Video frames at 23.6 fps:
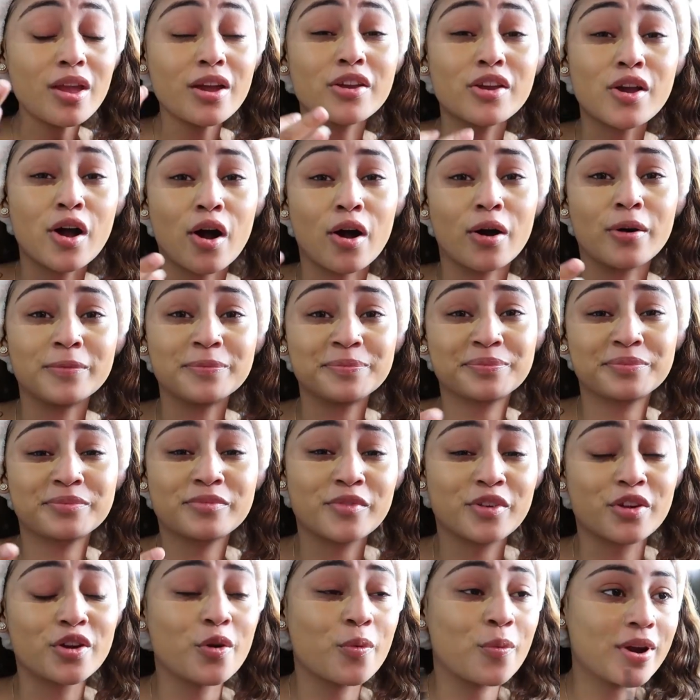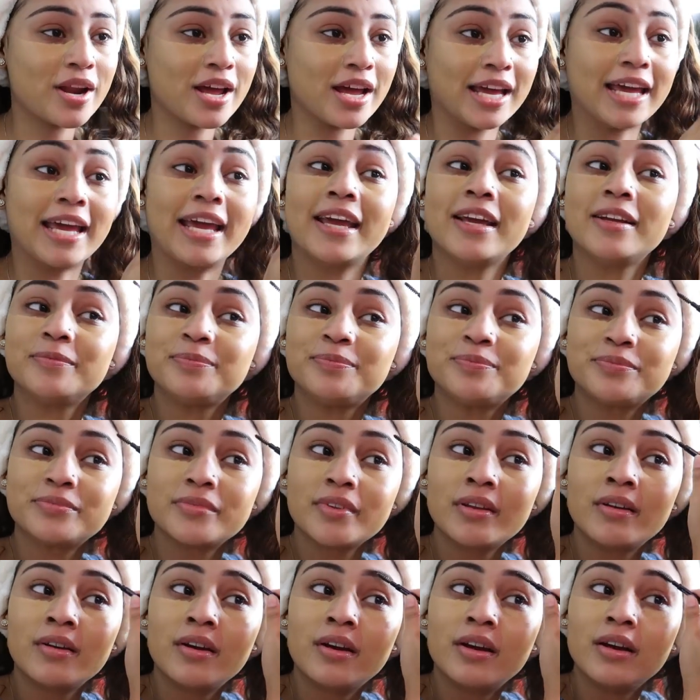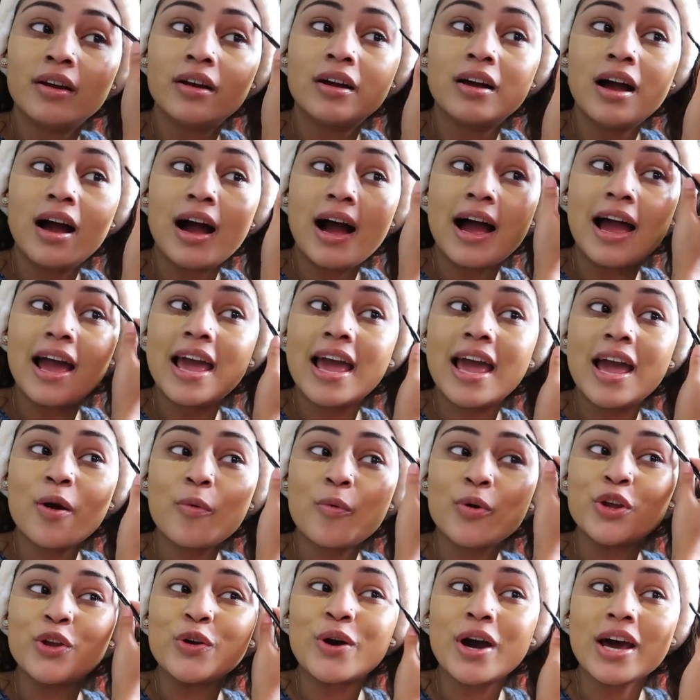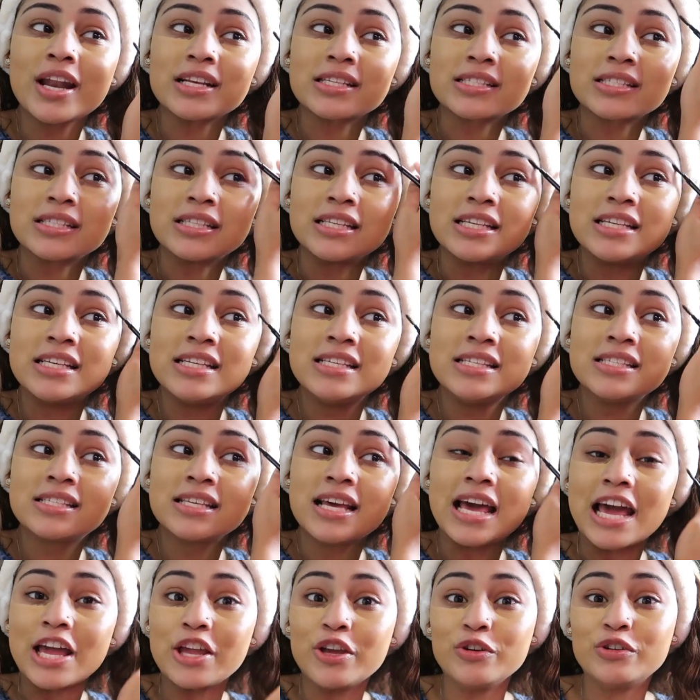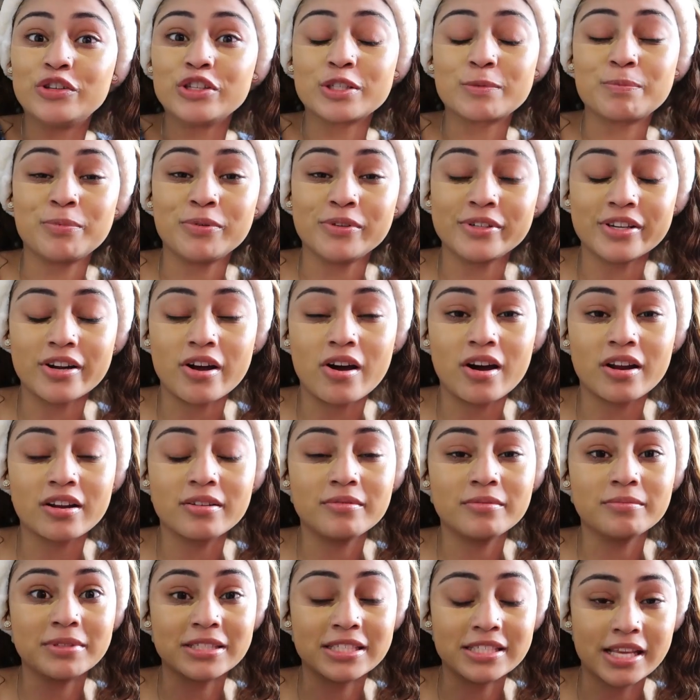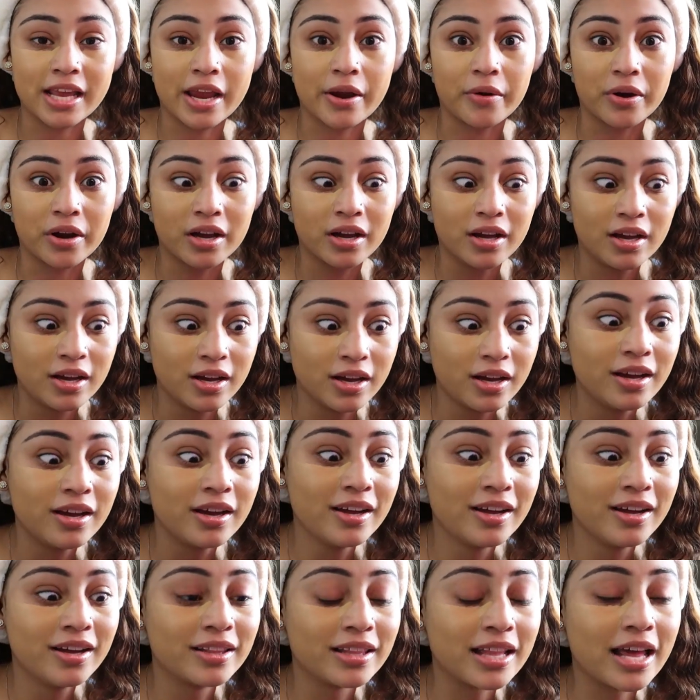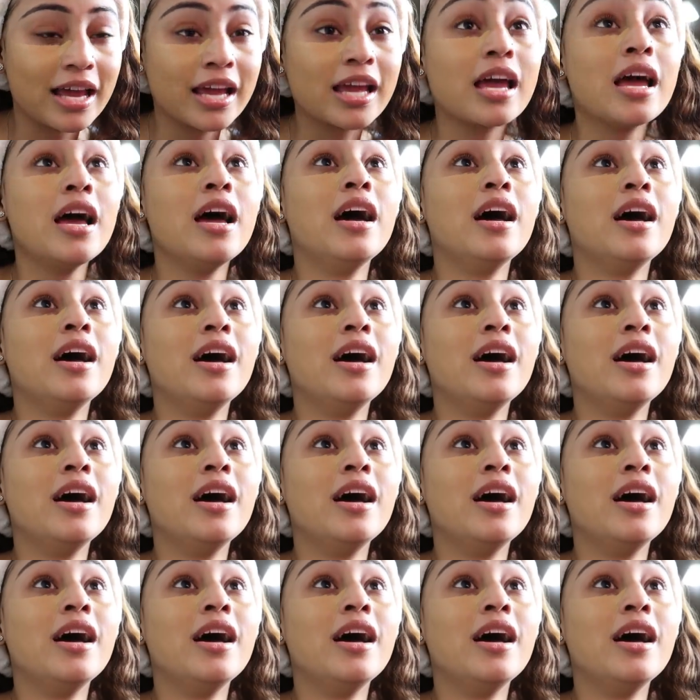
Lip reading: y'all. You know what I hate? I hate when you gotta sneeze and you just put on mascara. Like,